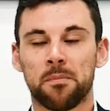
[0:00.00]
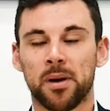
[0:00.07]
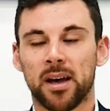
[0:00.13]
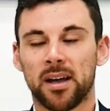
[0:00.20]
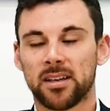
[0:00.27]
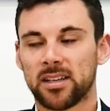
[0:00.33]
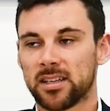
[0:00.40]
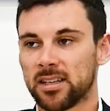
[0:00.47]

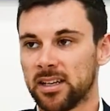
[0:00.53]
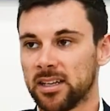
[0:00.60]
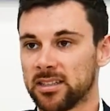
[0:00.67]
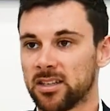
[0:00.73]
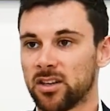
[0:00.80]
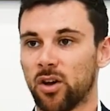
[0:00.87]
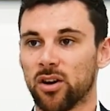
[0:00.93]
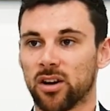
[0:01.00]
but
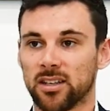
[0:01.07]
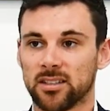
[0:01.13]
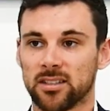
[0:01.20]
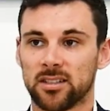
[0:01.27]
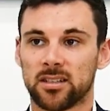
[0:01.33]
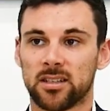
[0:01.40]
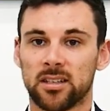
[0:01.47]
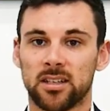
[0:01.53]
as
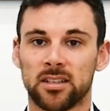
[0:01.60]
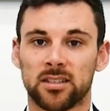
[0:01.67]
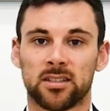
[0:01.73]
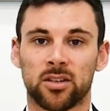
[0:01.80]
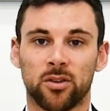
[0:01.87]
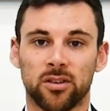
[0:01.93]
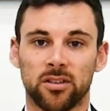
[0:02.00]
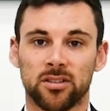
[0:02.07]

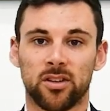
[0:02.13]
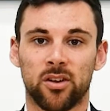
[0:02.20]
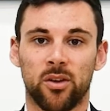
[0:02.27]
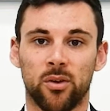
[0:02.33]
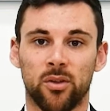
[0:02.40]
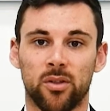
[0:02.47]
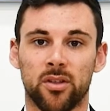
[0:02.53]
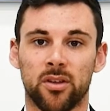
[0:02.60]
soon as
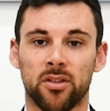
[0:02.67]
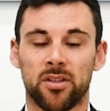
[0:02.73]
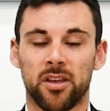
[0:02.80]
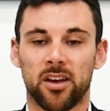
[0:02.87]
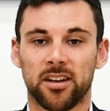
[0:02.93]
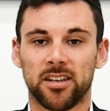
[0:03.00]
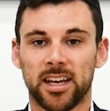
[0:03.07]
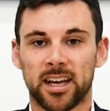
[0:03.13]

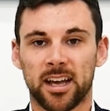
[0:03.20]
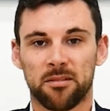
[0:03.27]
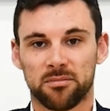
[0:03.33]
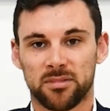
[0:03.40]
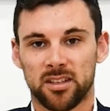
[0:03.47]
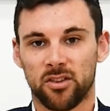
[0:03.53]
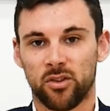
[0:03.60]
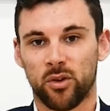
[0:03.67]
the idea
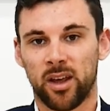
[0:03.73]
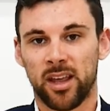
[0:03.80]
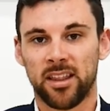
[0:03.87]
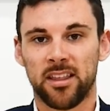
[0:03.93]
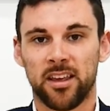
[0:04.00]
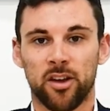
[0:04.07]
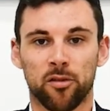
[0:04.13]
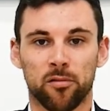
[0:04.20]
comes into your
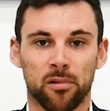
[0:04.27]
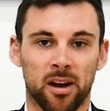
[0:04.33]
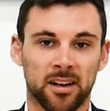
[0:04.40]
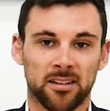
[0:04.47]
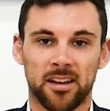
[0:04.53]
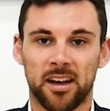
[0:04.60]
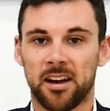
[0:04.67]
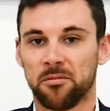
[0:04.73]
head, that you write
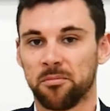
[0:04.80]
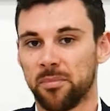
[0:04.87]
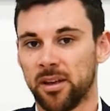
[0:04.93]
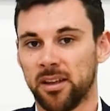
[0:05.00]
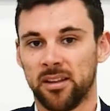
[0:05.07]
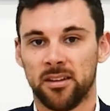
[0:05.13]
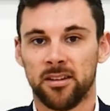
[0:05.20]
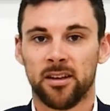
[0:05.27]
it down,
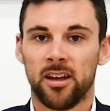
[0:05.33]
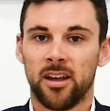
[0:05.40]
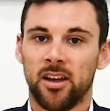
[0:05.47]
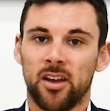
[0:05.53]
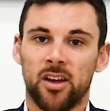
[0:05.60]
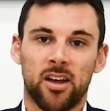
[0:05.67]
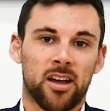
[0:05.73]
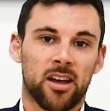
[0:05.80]
be
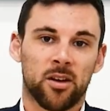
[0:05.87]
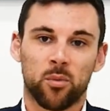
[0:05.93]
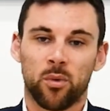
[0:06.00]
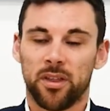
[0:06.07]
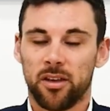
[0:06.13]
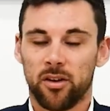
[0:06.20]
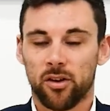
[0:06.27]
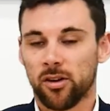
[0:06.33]

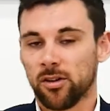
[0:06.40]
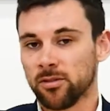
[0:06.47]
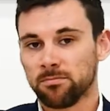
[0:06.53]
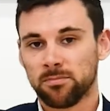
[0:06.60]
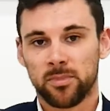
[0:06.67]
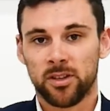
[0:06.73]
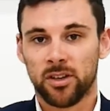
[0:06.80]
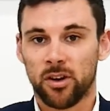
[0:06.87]
whether you're
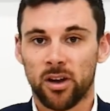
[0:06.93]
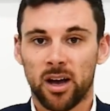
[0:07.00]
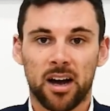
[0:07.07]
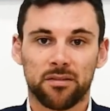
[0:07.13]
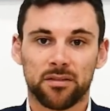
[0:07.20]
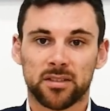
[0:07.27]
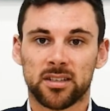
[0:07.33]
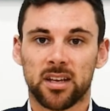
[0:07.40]

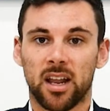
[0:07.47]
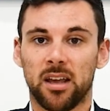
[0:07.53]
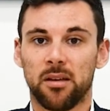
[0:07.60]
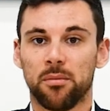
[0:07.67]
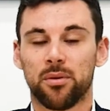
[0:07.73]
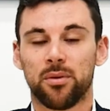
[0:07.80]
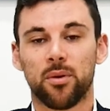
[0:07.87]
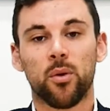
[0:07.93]
half
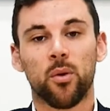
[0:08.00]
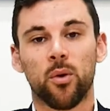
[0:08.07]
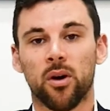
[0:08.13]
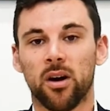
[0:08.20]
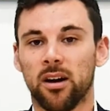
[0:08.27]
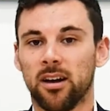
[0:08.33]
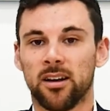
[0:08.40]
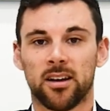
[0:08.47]
asleep
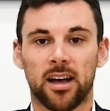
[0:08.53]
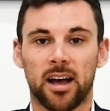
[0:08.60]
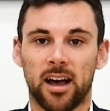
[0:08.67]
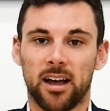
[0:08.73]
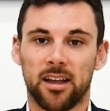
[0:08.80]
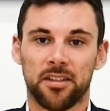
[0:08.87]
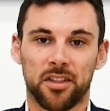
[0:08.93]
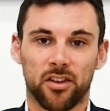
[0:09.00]
or
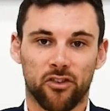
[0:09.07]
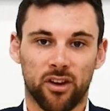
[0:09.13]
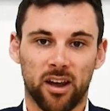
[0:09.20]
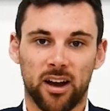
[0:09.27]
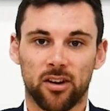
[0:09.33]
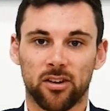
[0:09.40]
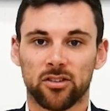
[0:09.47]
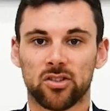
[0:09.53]
in the
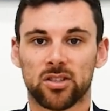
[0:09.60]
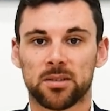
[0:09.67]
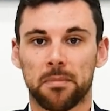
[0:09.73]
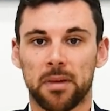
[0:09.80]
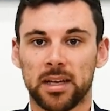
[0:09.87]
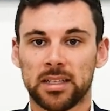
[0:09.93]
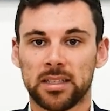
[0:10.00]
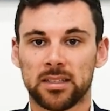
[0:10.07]
shower. It just
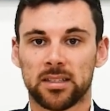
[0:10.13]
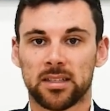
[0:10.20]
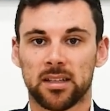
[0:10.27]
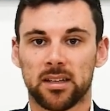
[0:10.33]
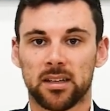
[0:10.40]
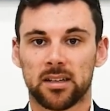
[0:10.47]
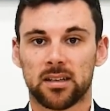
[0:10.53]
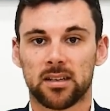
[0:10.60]
means
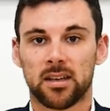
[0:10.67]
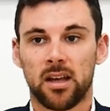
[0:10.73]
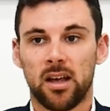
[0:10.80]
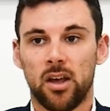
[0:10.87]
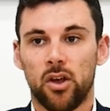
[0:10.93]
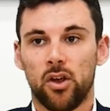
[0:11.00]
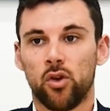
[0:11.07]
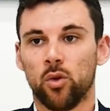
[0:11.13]
that
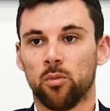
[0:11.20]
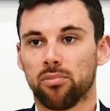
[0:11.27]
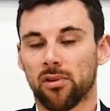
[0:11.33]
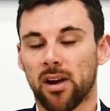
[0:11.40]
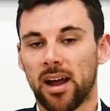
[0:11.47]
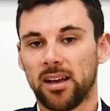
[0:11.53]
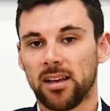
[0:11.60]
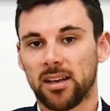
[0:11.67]
your
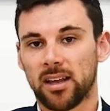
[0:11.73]
brain